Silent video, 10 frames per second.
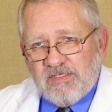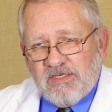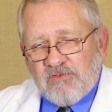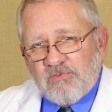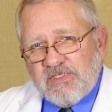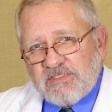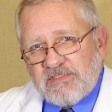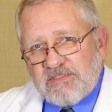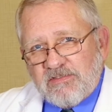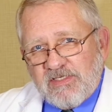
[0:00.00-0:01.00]
Other
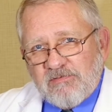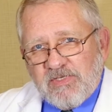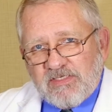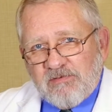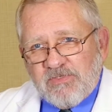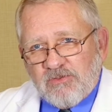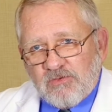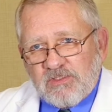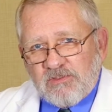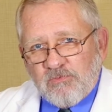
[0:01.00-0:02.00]
reasons to think about coming in
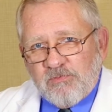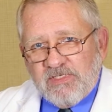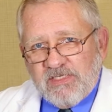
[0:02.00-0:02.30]
earlier would